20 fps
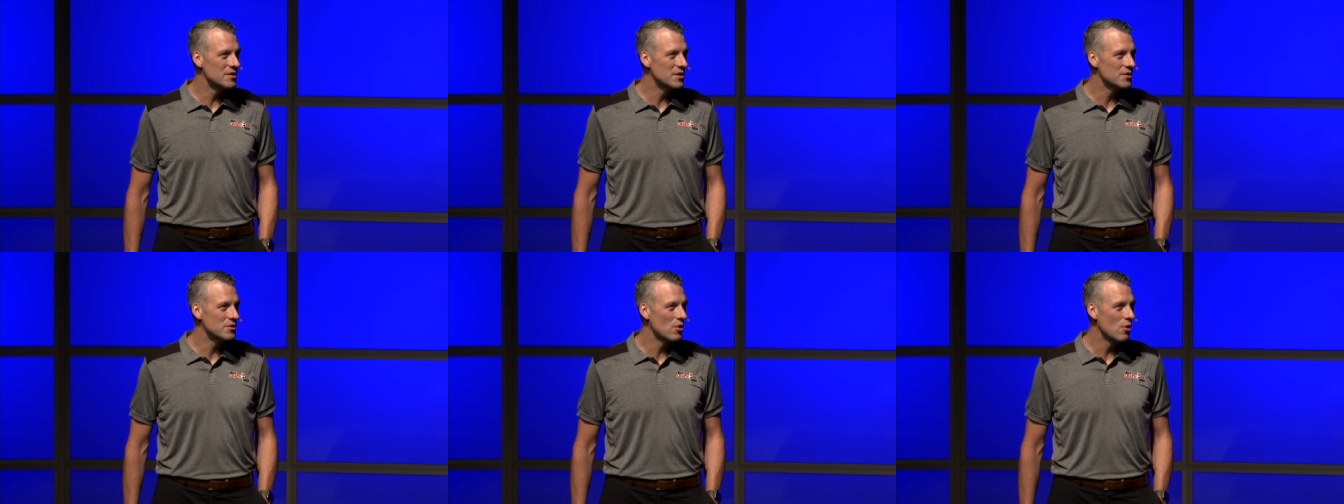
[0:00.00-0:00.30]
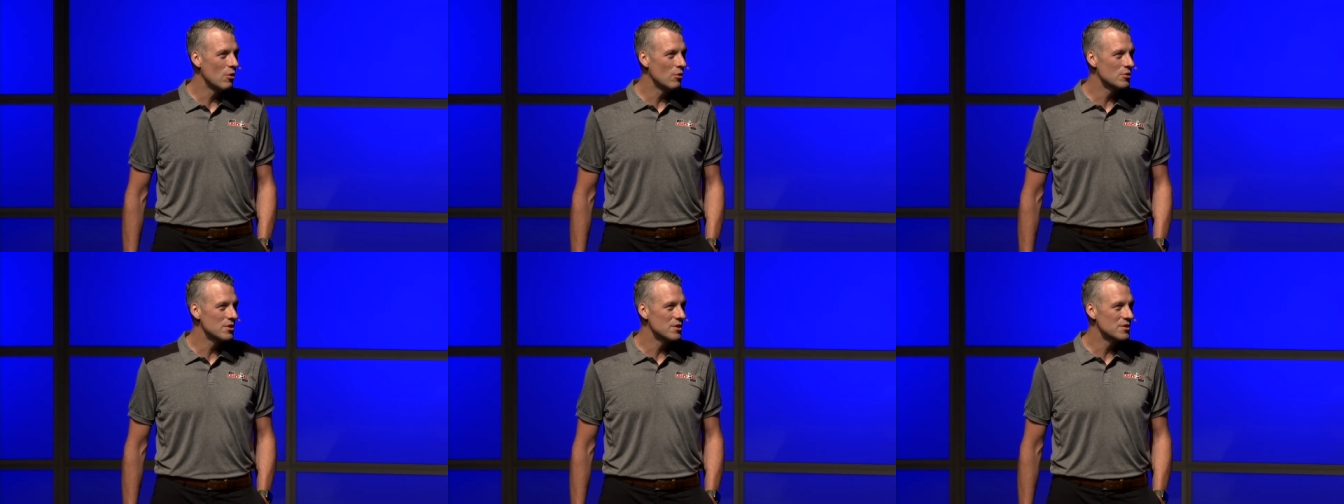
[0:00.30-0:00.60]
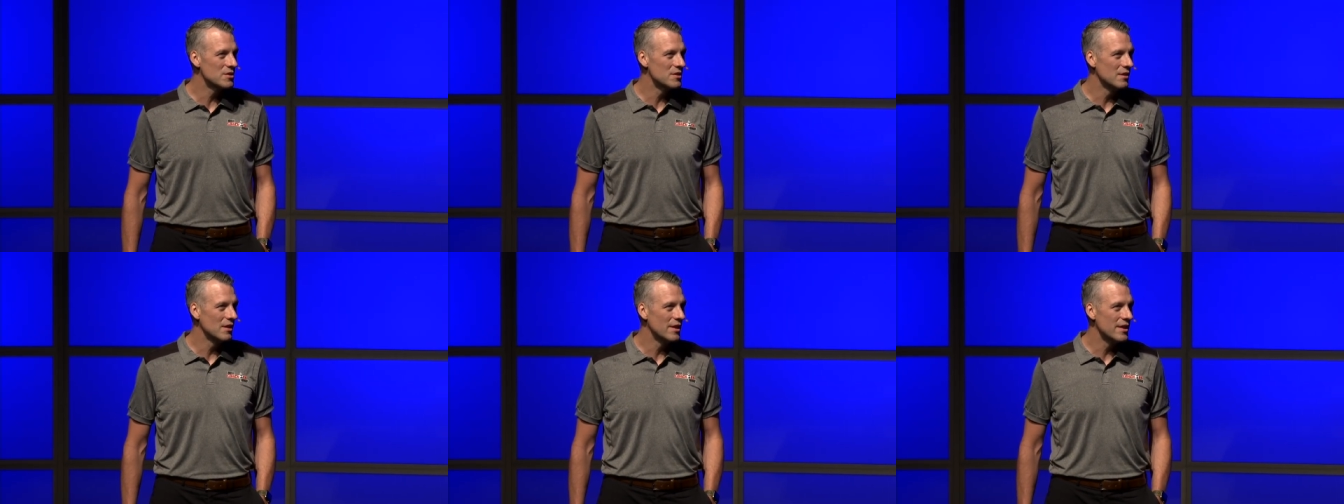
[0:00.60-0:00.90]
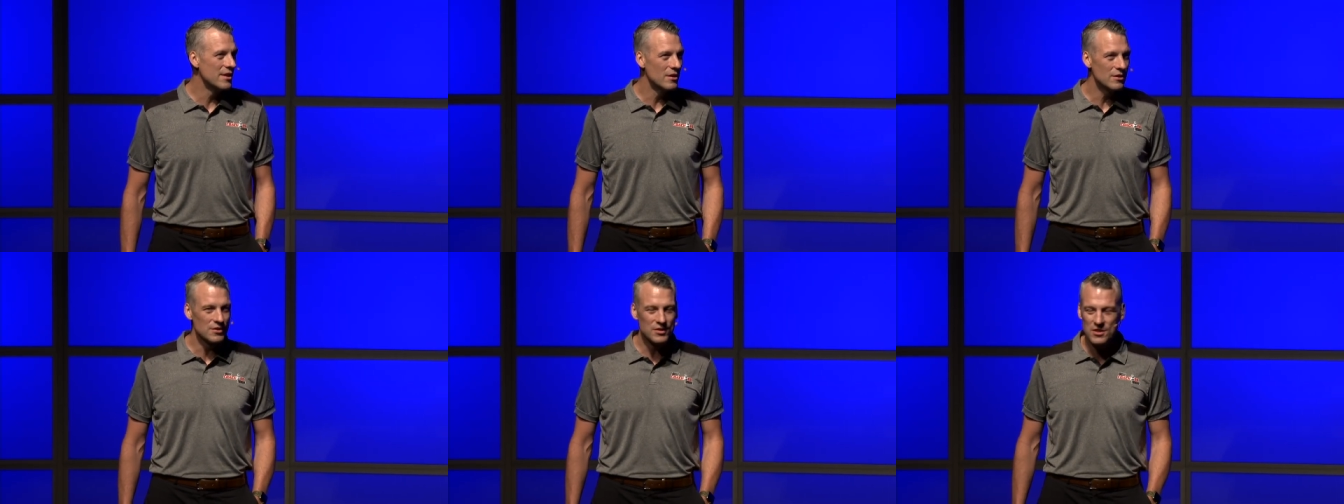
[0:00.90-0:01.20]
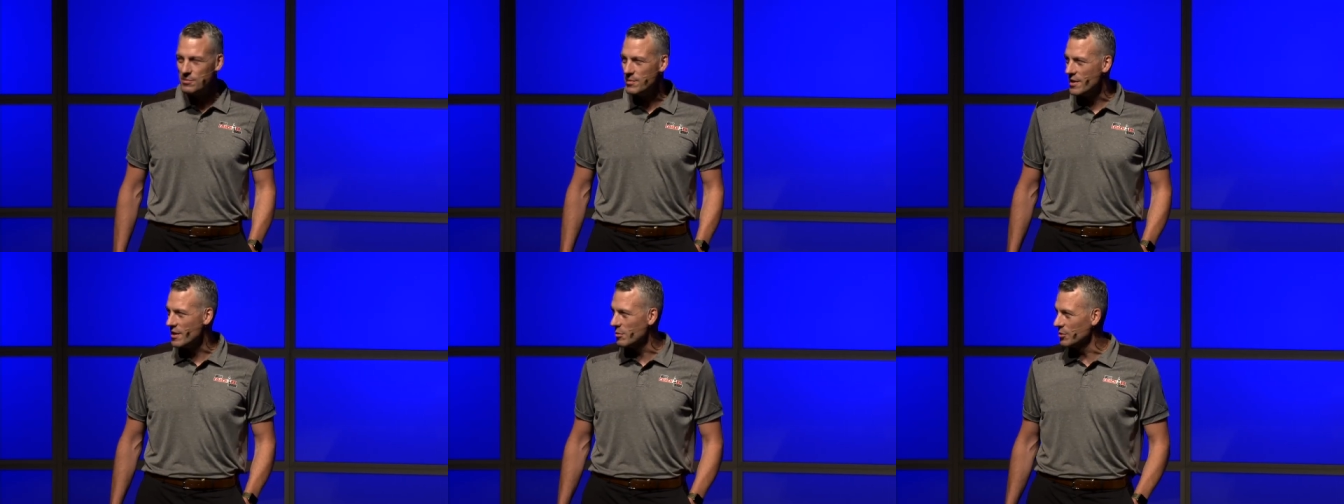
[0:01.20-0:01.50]
as coaches and leaders
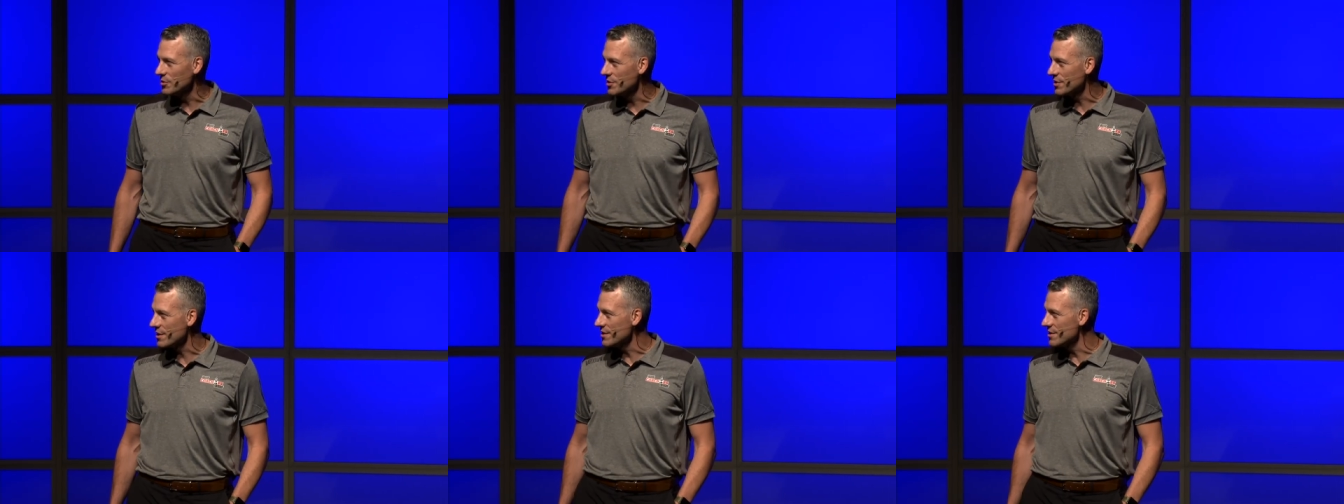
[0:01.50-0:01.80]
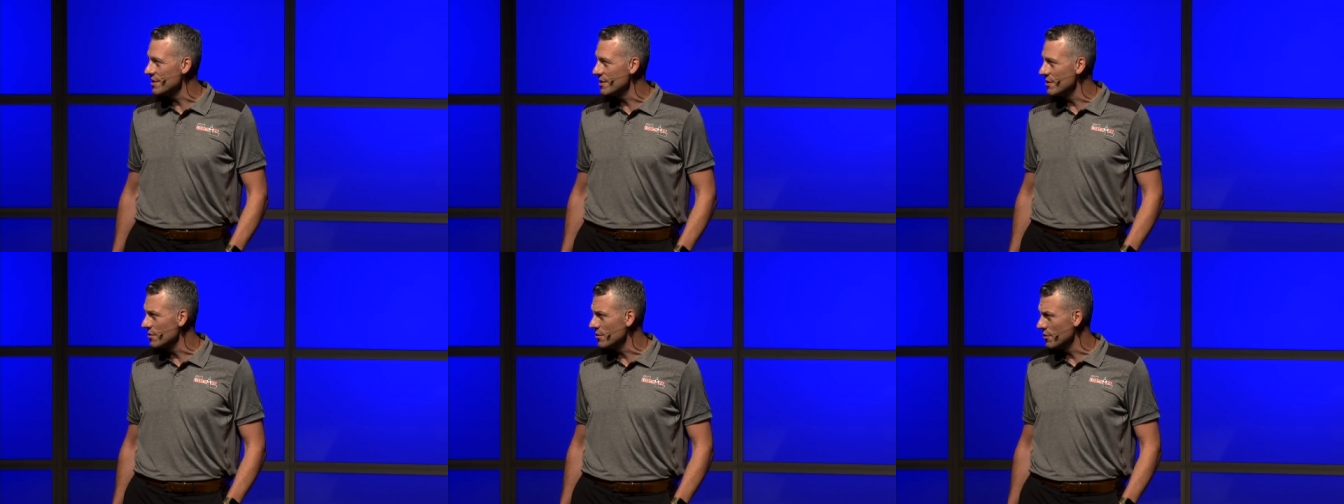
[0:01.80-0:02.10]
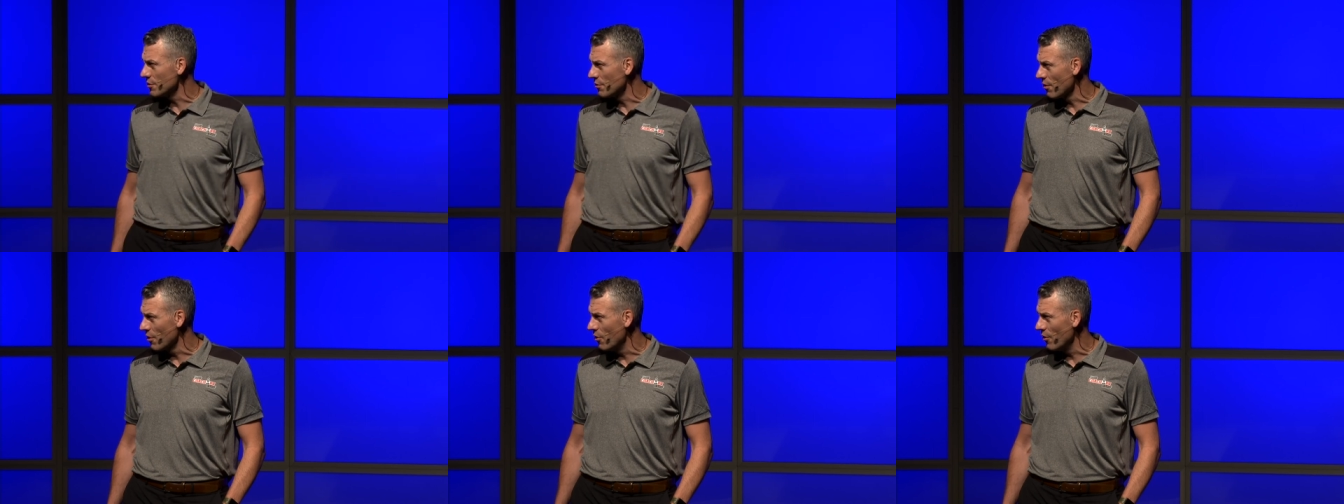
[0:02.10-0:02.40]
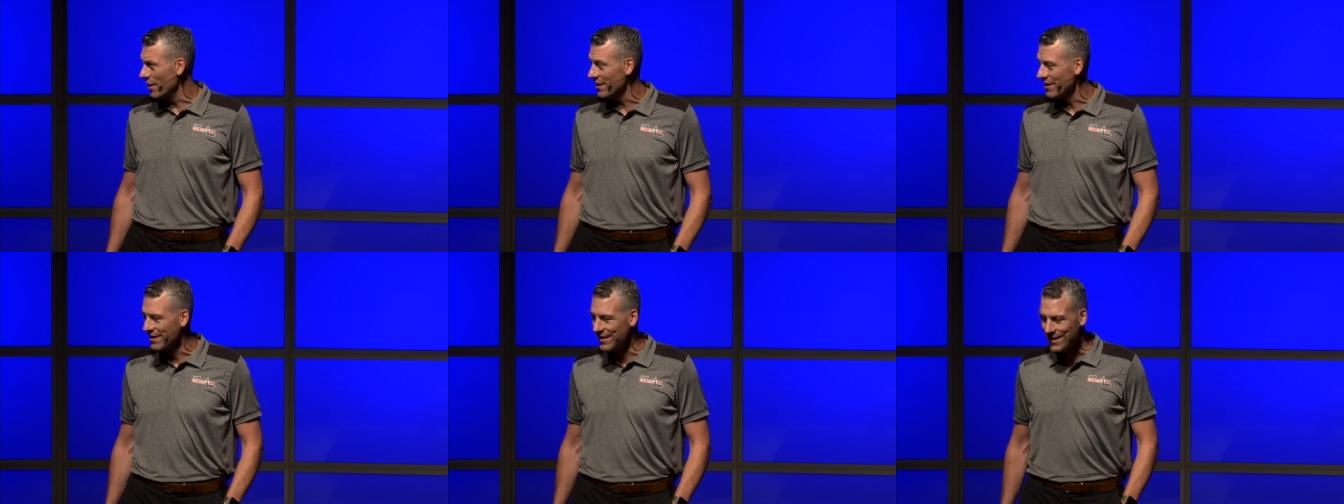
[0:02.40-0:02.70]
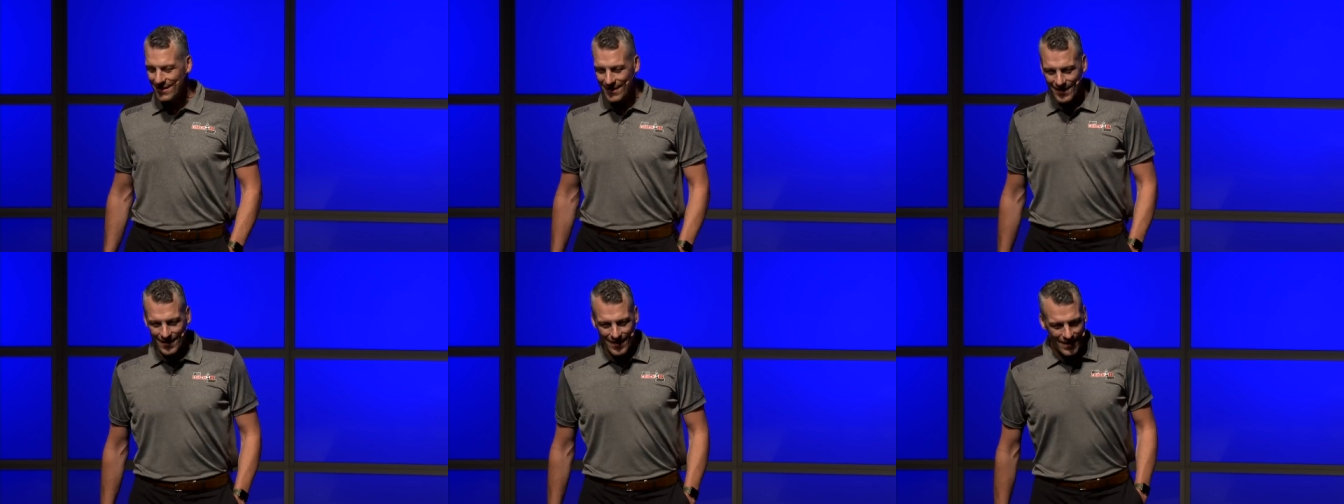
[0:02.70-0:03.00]
to be able to continue to grow it.
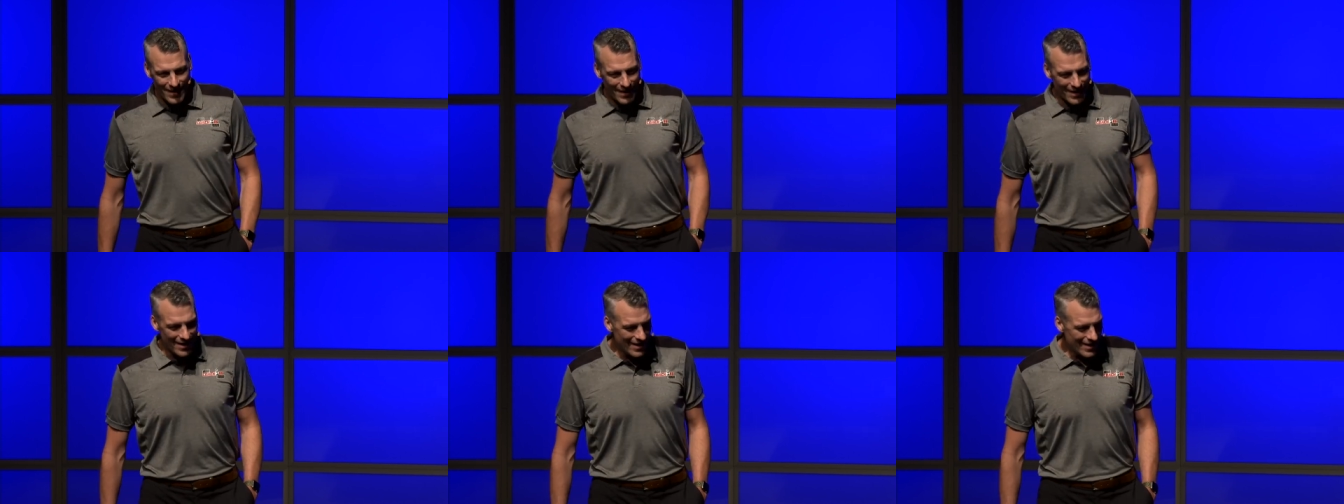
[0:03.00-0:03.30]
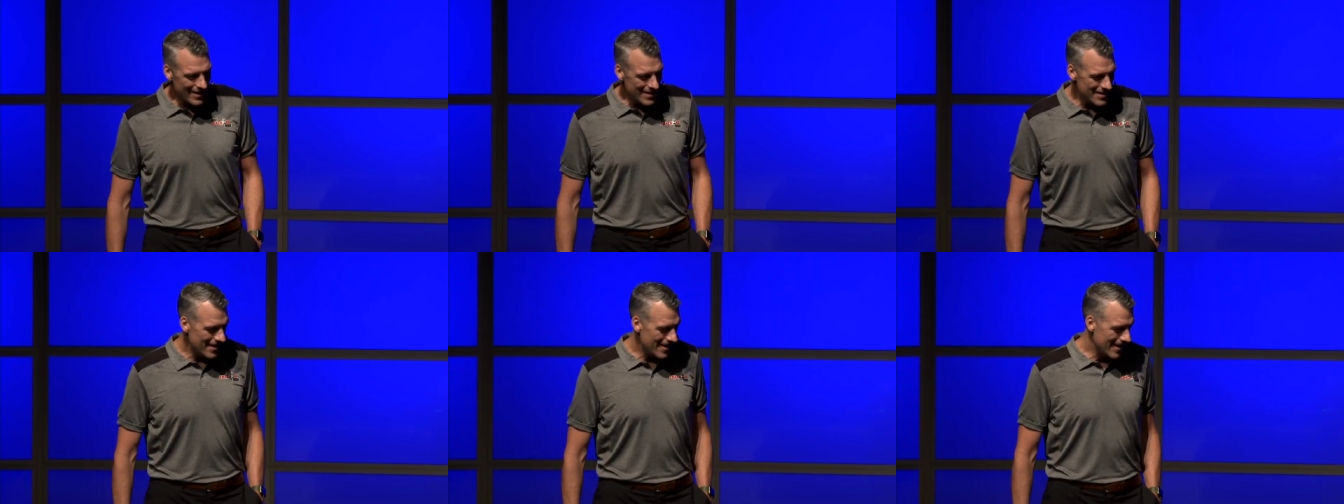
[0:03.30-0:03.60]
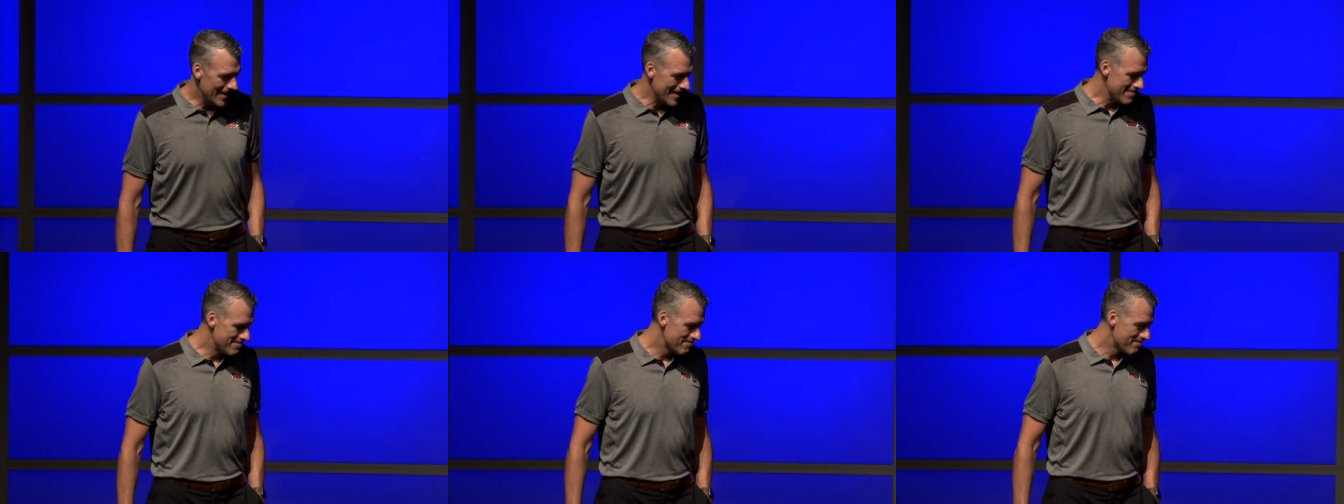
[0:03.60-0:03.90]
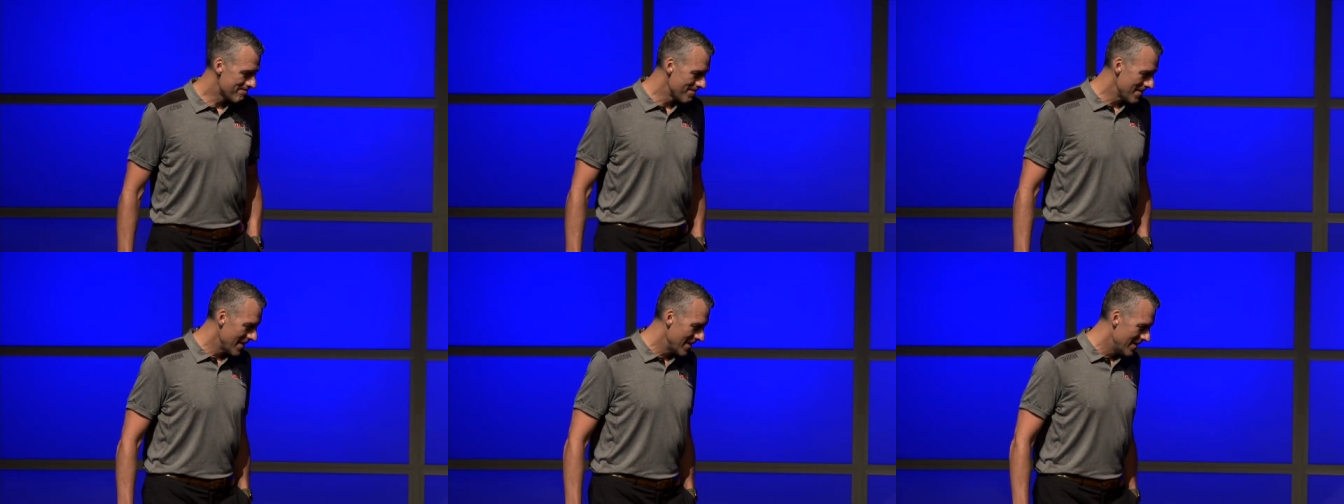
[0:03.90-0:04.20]
And I'm